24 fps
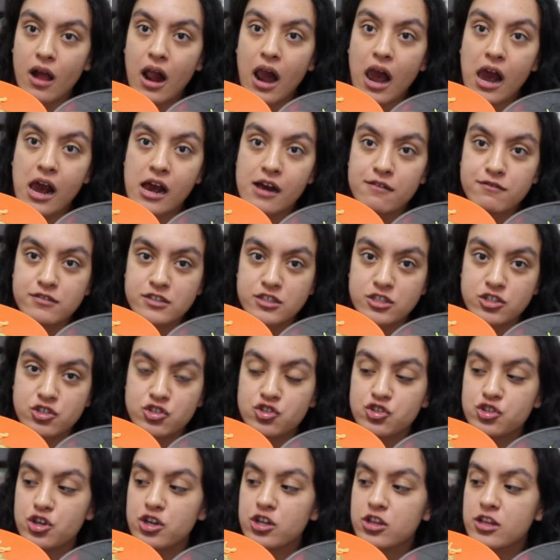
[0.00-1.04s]
I have a
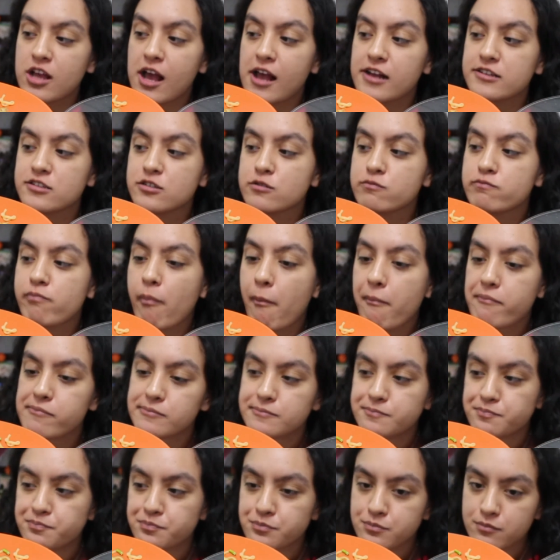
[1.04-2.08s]
dessert, guys.
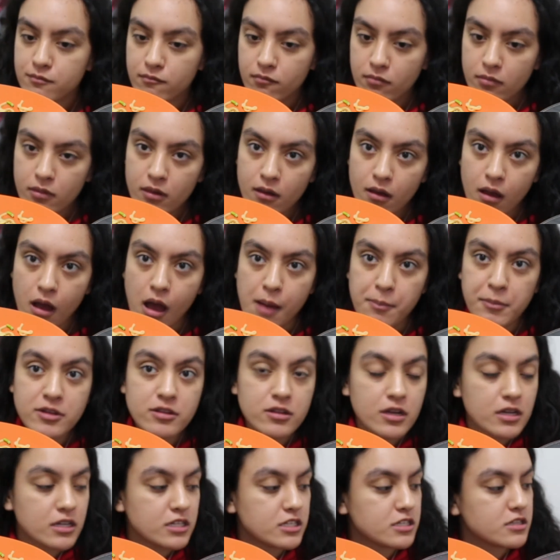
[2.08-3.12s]
I'm
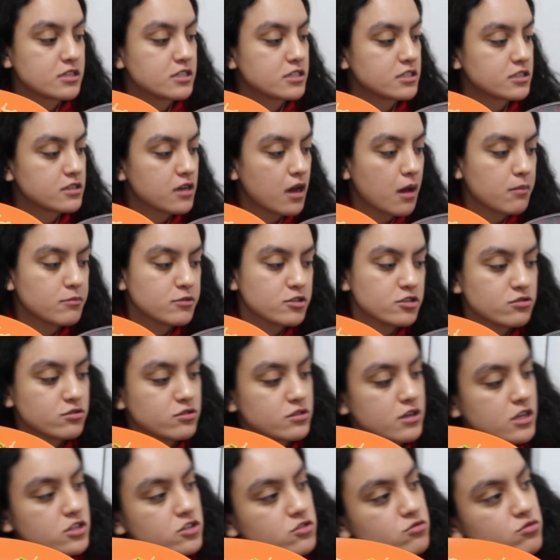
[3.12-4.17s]
not done eating. I'm
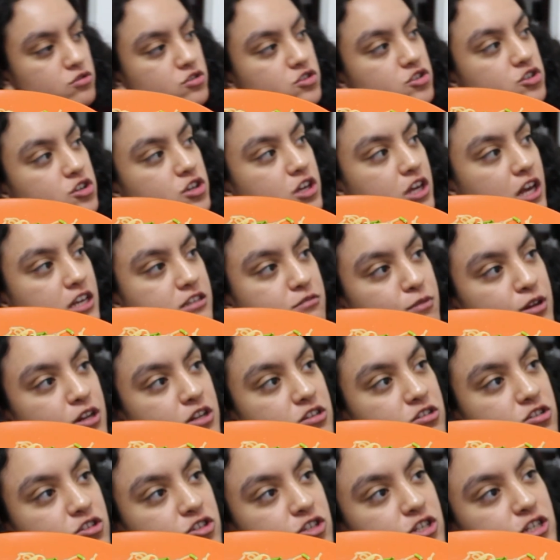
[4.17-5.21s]
just I just want to show you guys my
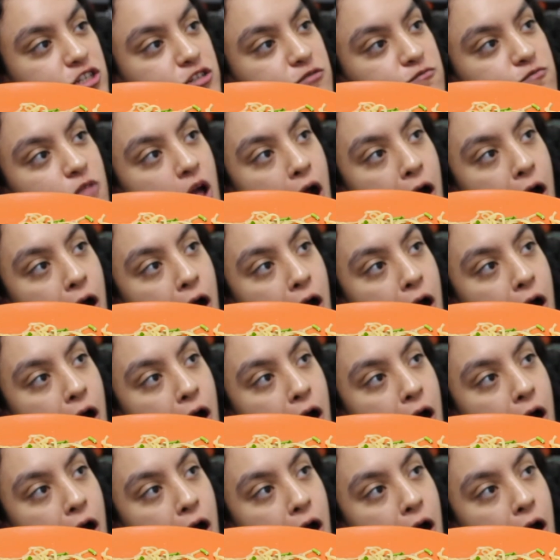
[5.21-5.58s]
dessert.